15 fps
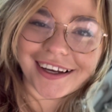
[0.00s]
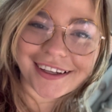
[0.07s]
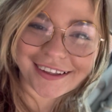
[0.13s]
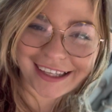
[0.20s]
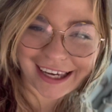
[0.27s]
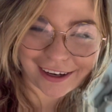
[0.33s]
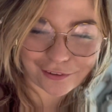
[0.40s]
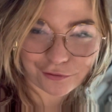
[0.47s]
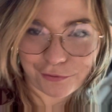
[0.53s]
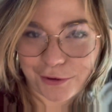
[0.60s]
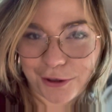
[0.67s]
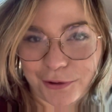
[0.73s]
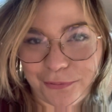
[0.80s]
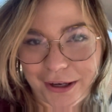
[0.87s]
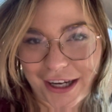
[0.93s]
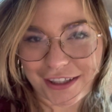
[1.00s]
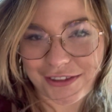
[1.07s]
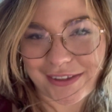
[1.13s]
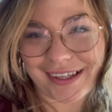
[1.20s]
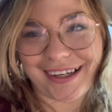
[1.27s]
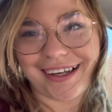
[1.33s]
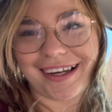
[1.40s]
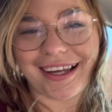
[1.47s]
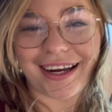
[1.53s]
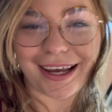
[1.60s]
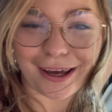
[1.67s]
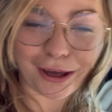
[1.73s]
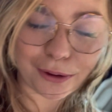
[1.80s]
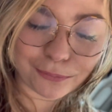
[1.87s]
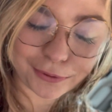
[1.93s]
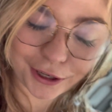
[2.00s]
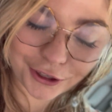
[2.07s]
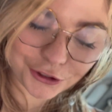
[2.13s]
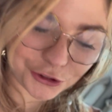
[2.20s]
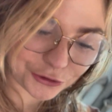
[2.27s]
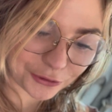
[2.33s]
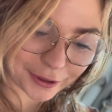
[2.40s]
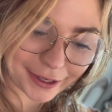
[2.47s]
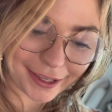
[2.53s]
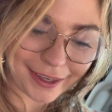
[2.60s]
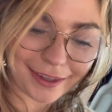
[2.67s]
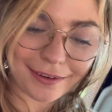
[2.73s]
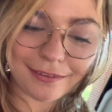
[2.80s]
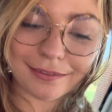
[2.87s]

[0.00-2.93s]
Thank you for watching, and I hope you enjoyed it.